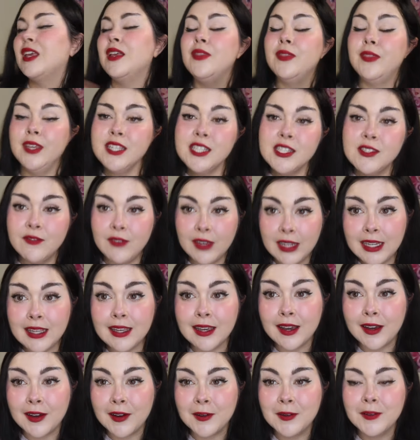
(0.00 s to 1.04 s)
This
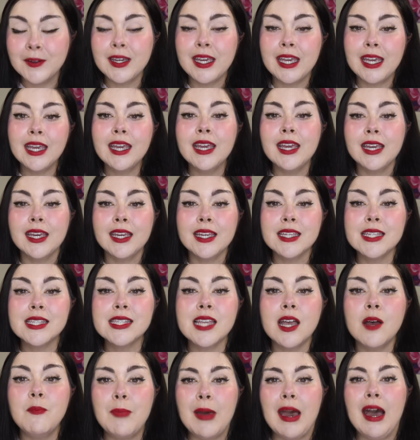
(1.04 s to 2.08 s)
video is
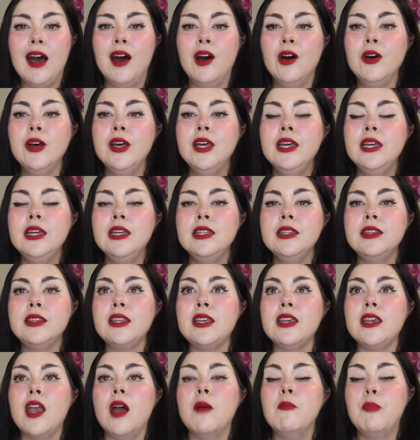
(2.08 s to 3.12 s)
about
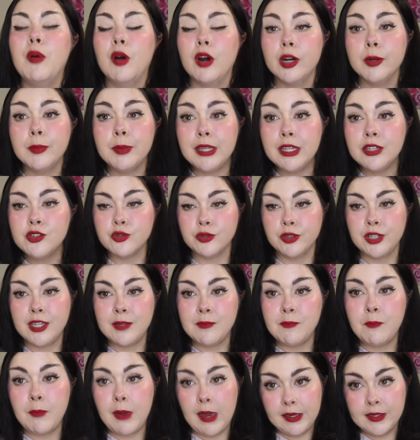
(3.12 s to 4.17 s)
the Barbie
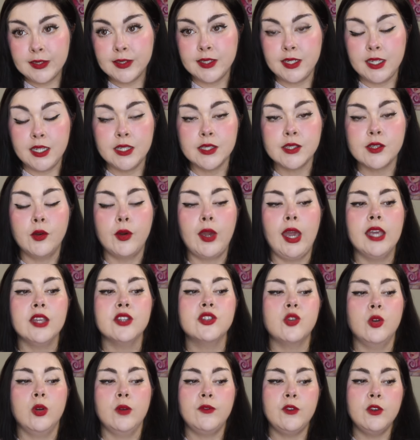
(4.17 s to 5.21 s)
Dream Besties. Okay,
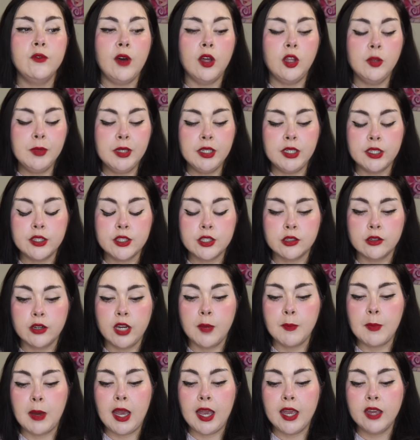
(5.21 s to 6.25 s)
so if you follow me on
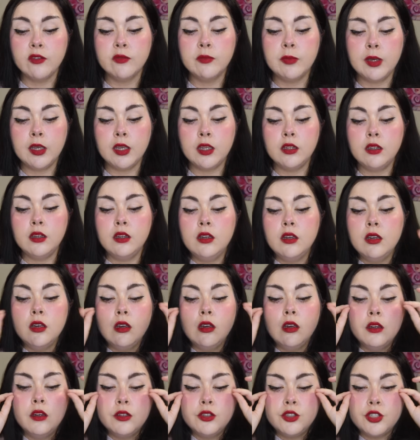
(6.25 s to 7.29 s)
Instagram, I have been
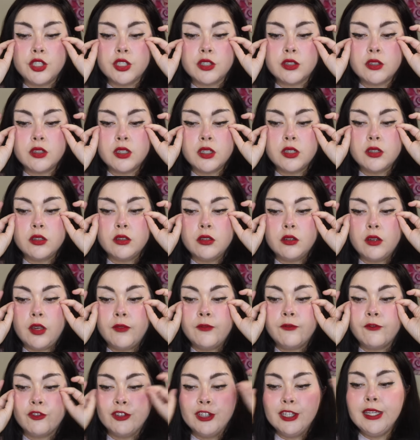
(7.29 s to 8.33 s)
just
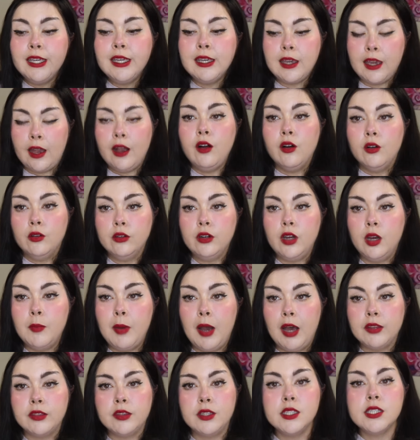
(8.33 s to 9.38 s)
freaking out
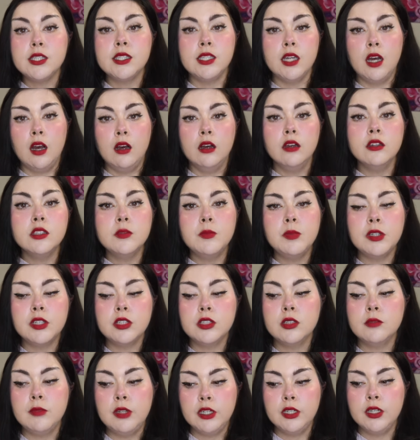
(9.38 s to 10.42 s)
about these dolls because
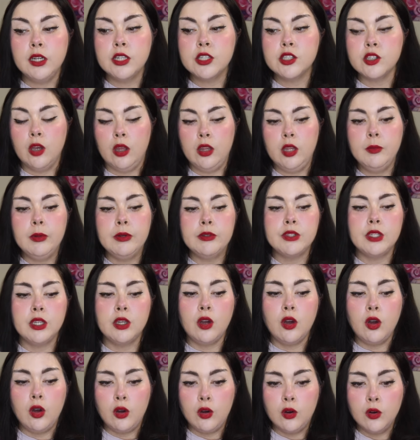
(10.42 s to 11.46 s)
the minute I saw them I was like,
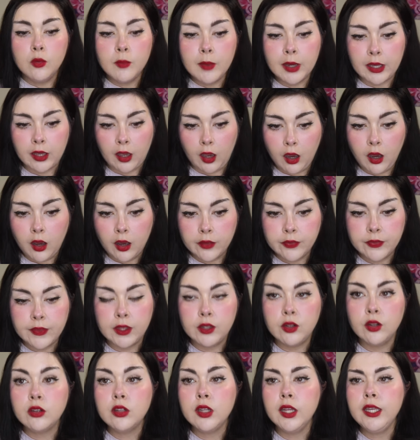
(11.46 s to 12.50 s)
oh my god, they
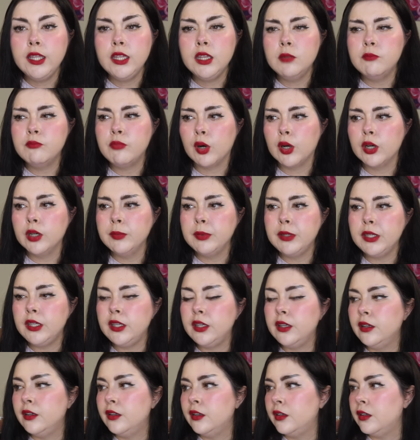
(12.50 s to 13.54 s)
look like the
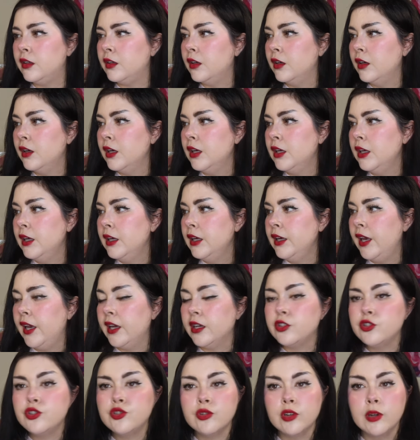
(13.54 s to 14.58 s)
Barbie
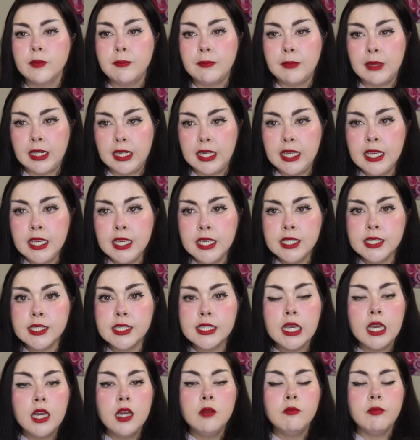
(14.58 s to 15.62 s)
extra minis,
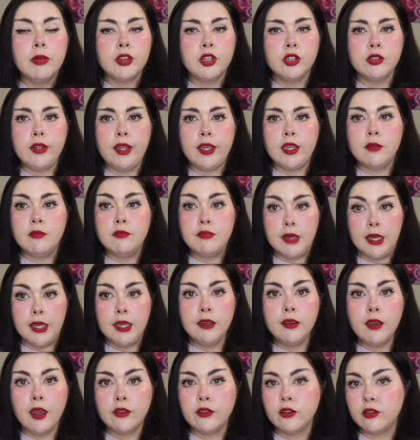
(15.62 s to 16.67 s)
but they're like
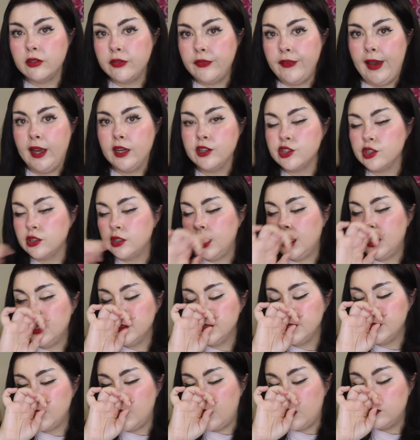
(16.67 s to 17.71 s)
big and they're fashion
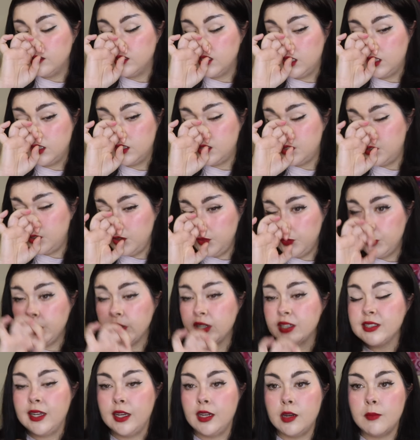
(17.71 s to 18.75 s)
dolls, so I was like super
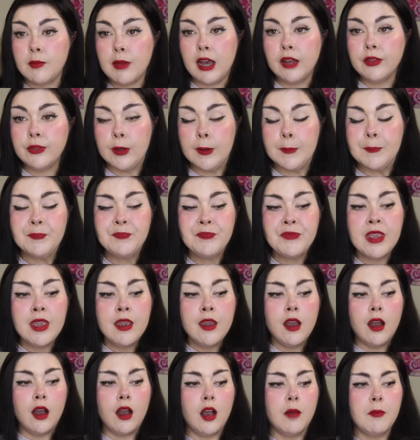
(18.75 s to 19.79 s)
excited about them.
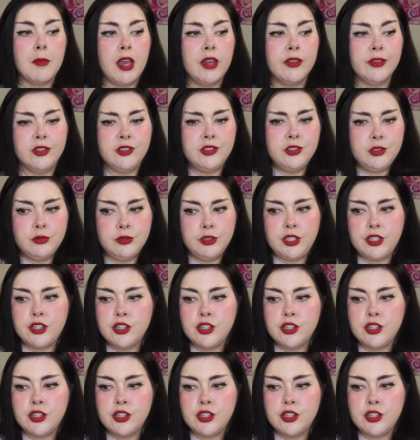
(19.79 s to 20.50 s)
And they're just really